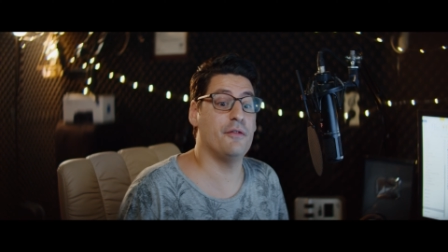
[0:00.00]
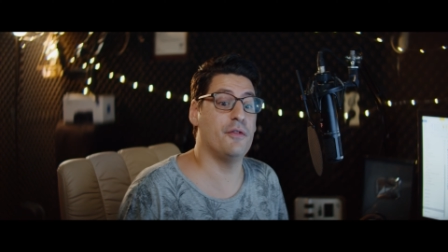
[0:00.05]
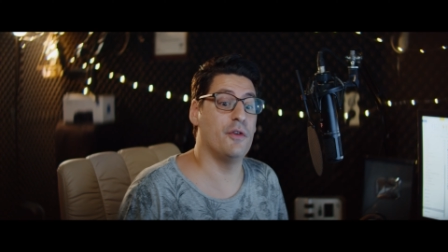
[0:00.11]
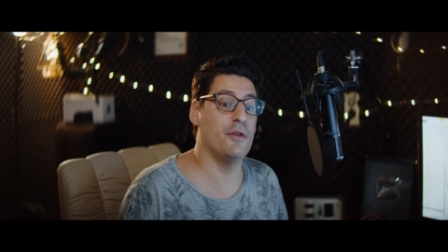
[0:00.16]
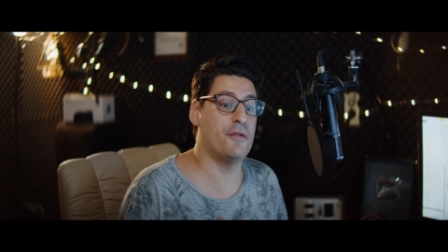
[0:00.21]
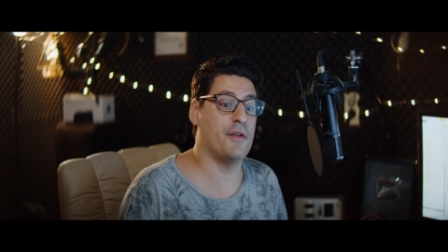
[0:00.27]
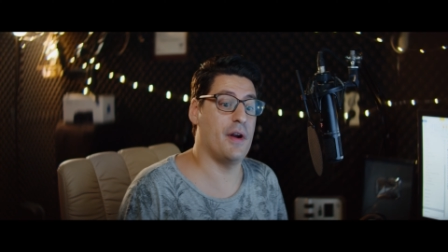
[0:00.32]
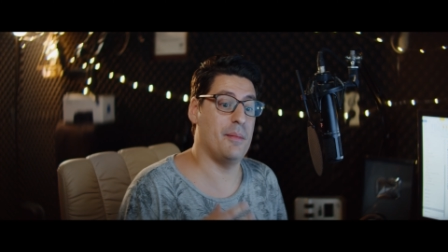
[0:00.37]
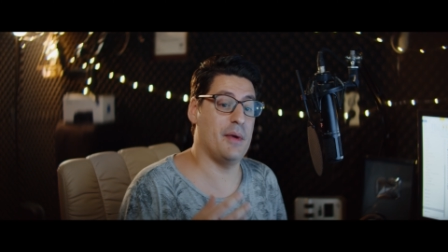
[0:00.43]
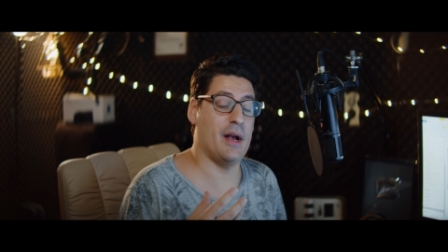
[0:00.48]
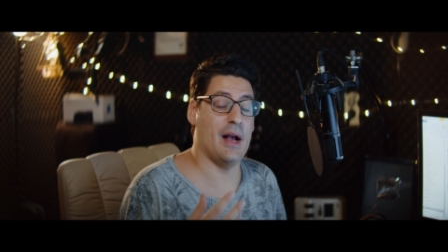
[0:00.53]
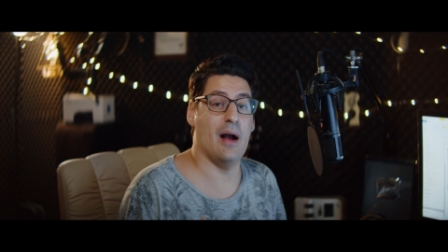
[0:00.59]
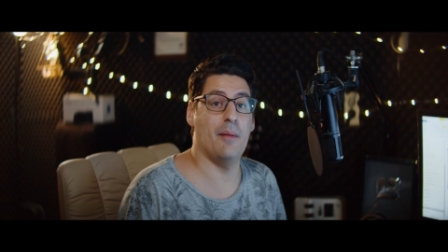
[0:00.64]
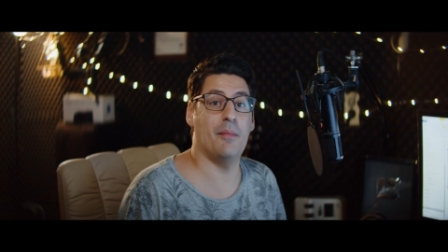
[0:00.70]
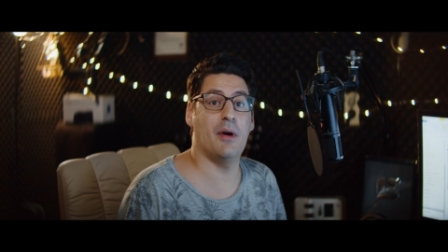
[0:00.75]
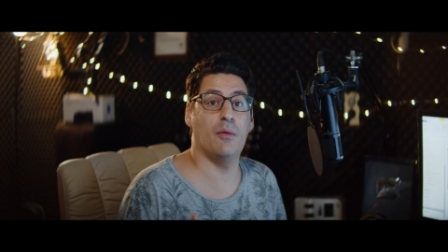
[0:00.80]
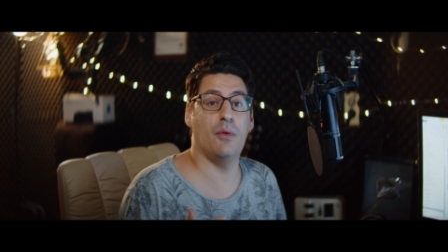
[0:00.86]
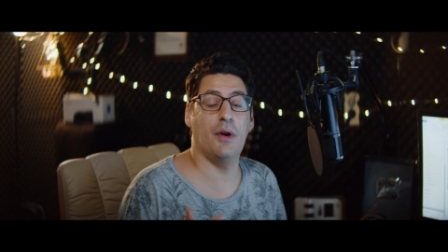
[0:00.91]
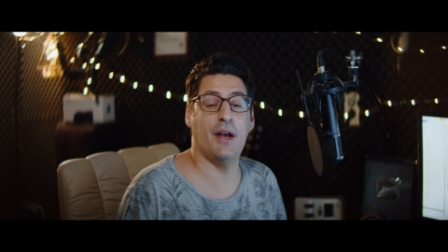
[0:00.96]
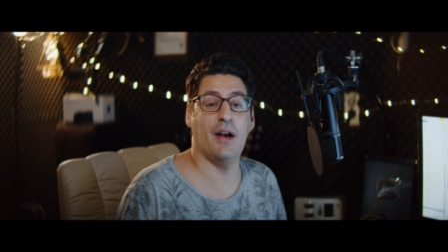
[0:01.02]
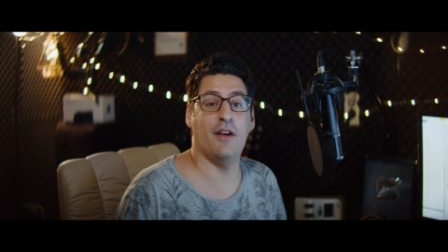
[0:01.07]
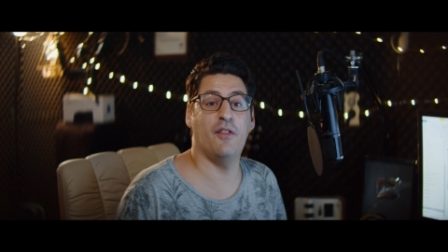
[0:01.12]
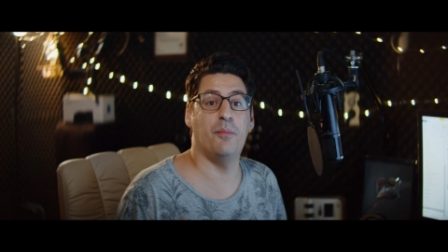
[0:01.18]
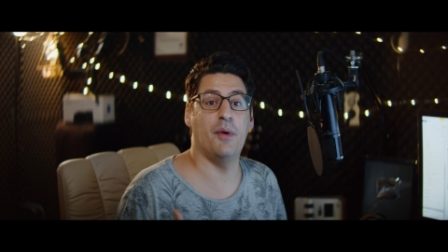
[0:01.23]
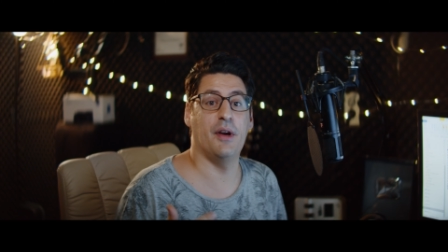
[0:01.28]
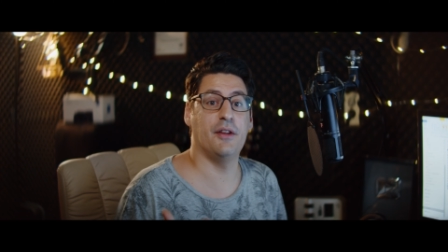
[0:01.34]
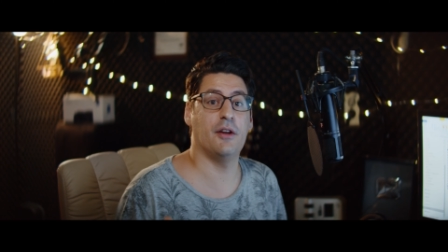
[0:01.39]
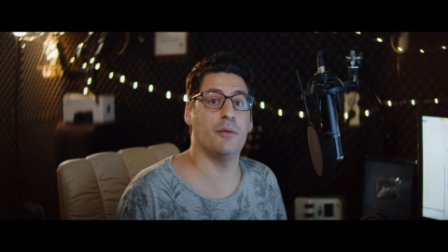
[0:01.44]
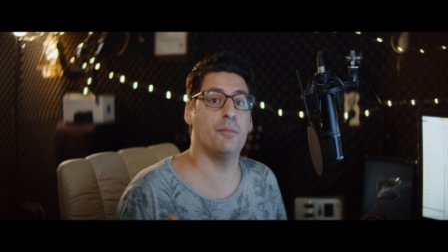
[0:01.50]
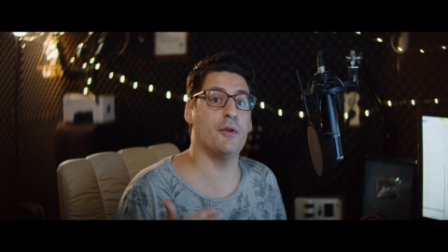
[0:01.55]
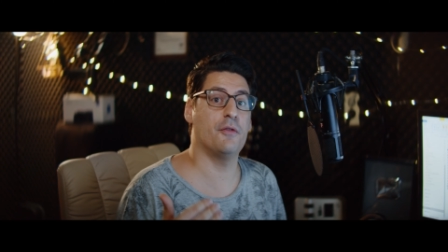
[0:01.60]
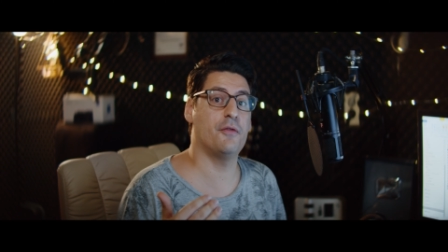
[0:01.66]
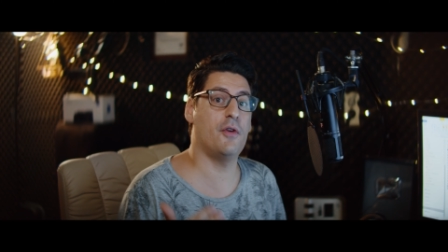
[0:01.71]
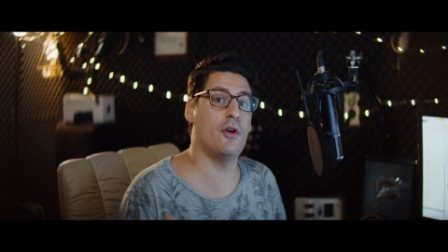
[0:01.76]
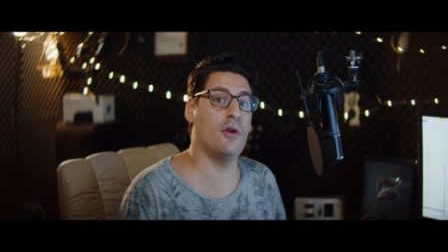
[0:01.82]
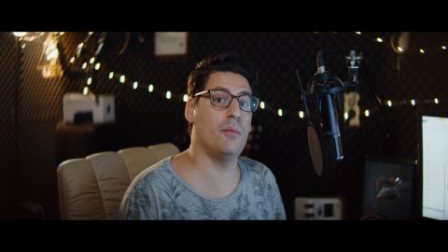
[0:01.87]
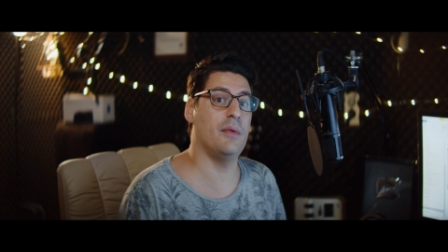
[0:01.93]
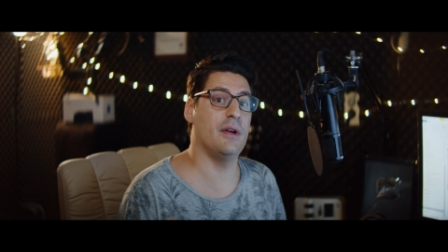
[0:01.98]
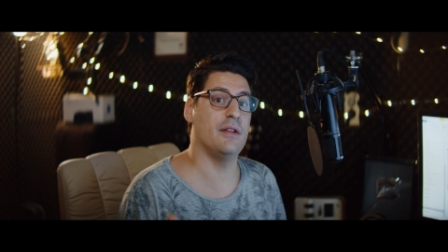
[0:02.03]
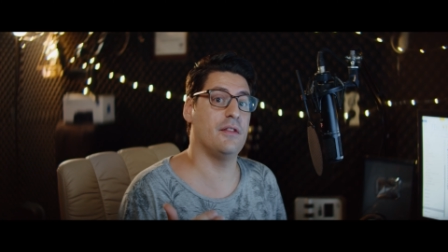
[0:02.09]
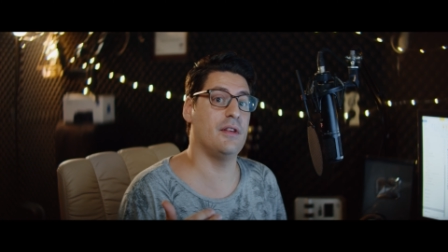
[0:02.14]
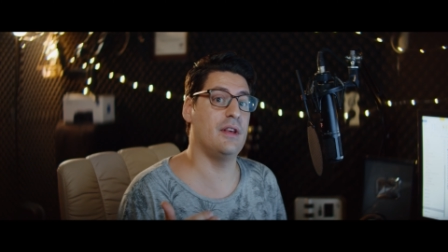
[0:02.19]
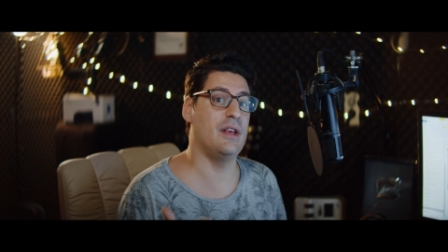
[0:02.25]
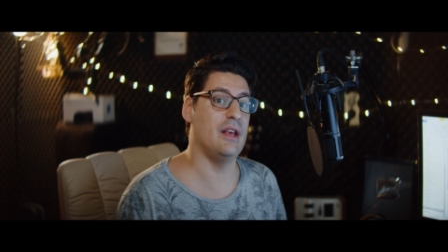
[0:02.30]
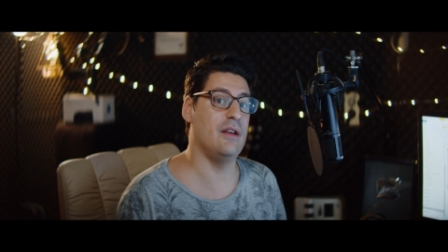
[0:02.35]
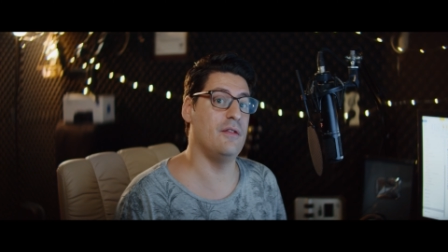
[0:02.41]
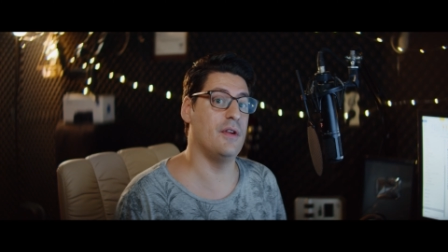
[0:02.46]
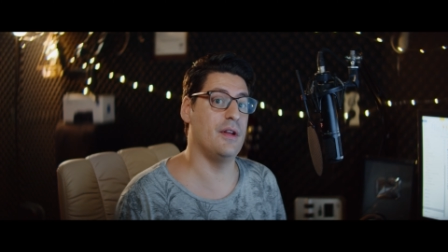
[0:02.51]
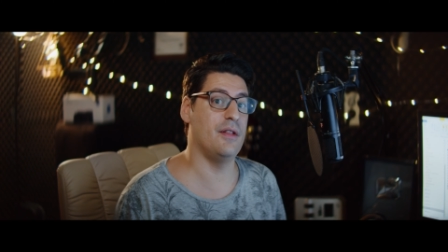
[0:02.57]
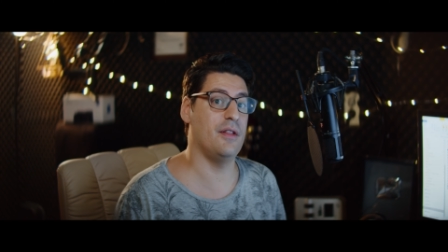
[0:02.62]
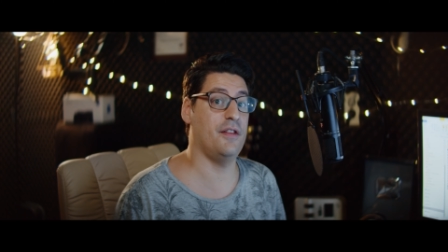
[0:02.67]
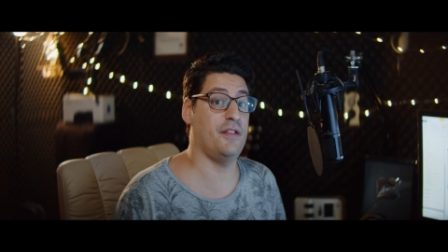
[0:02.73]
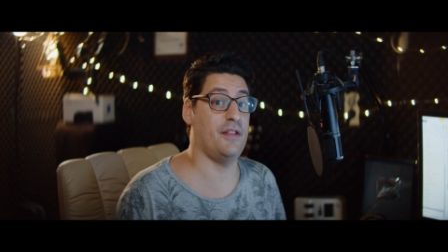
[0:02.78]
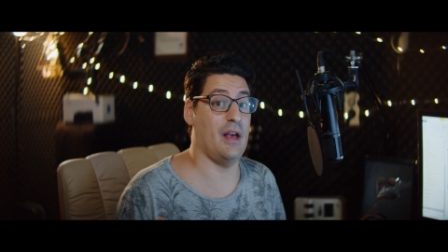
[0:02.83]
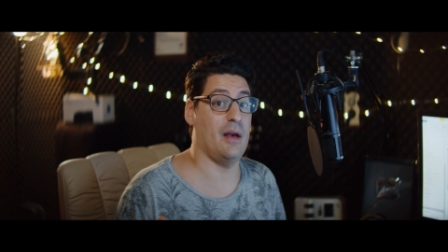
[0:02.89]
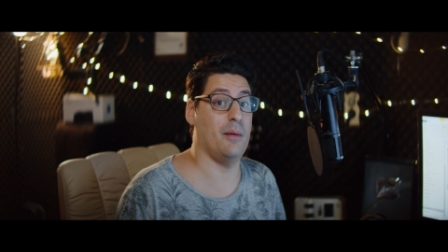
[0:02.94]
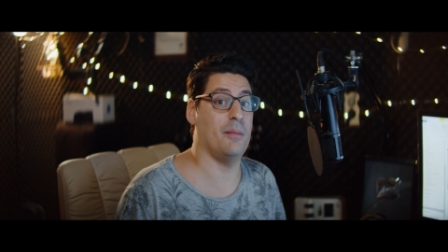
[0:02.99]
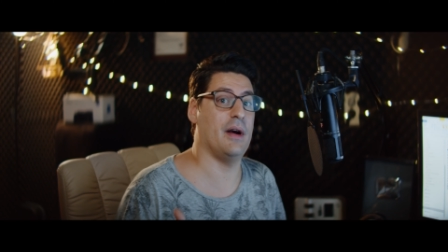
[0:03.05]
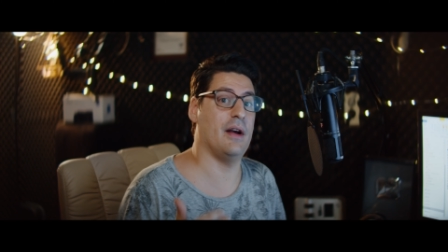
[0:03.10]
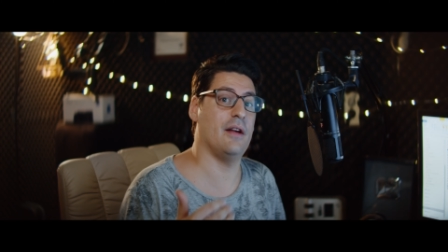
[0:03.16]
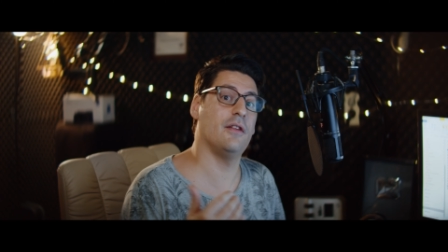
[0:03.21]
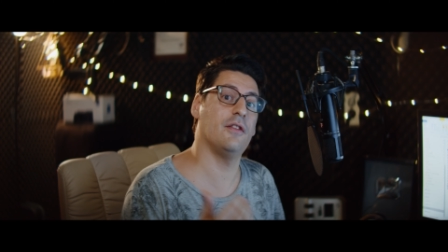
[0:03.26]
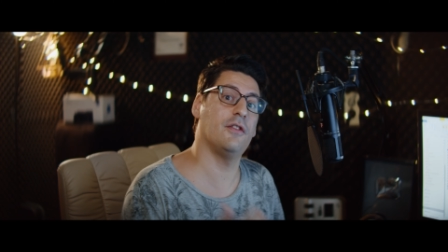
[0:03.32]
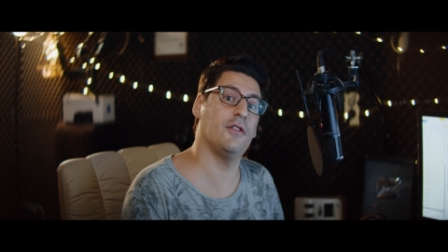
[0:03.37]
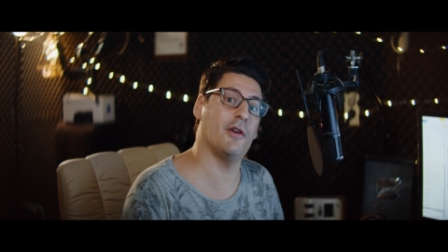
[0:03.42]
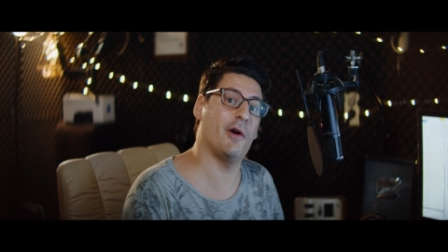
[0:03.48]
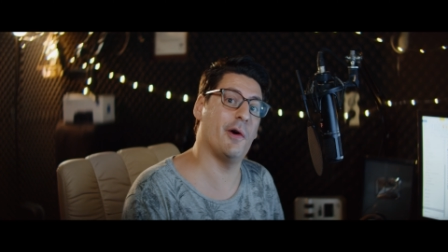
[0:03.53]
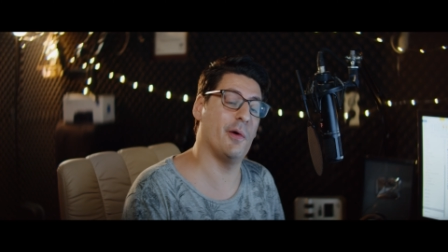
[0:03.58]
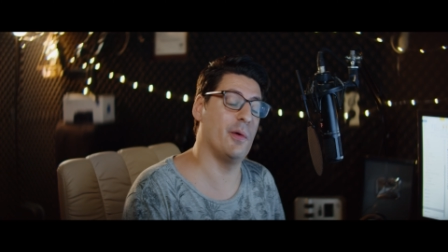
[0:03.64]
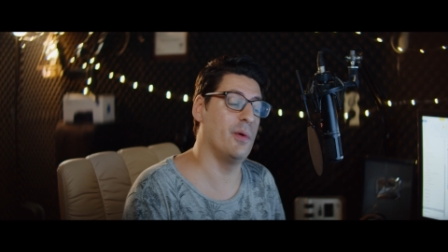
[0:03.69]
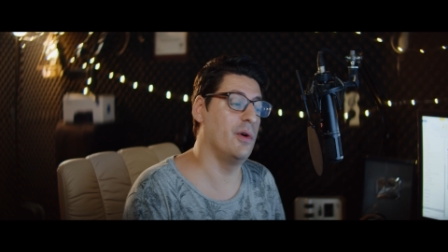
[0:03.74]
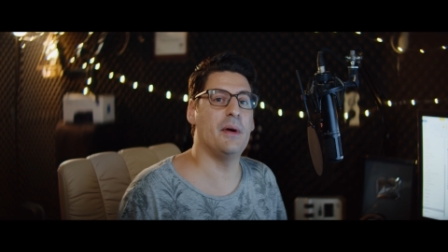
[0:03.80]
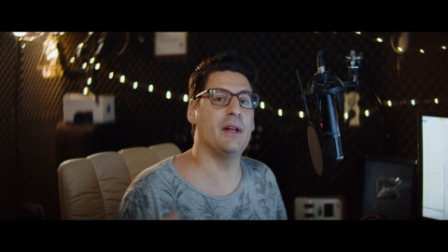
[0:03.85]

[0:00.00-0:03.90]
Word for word: a full-frame camera will have better performance given the same I S O.